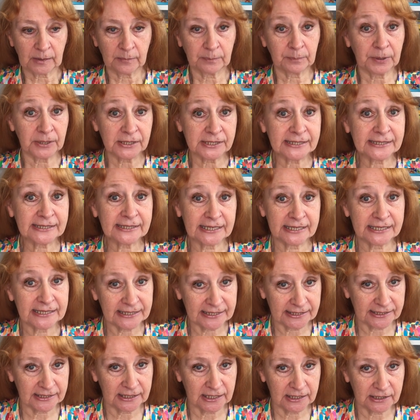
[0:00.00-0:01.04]

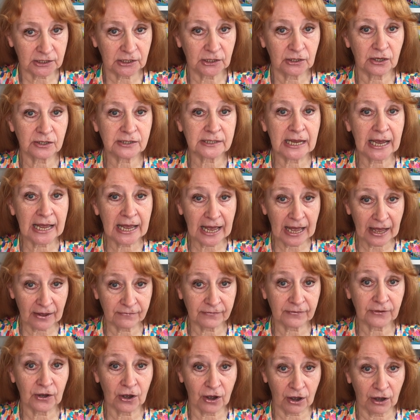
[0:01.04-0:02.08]
persisted, because I
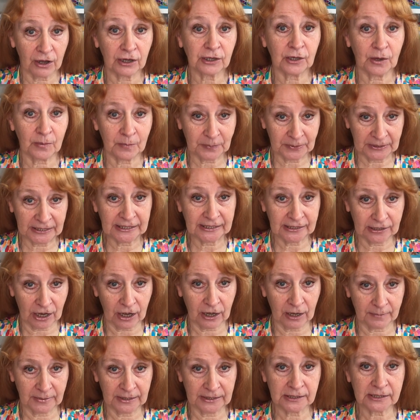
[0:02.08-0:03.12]
have got a complete
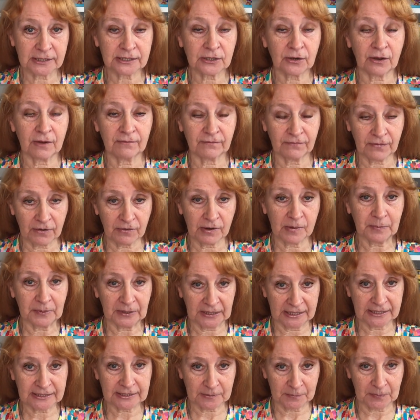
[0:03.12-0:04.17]
garment, so I'm very
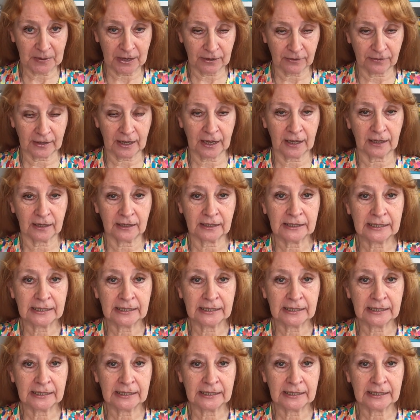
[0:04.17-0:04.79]
pleased about that.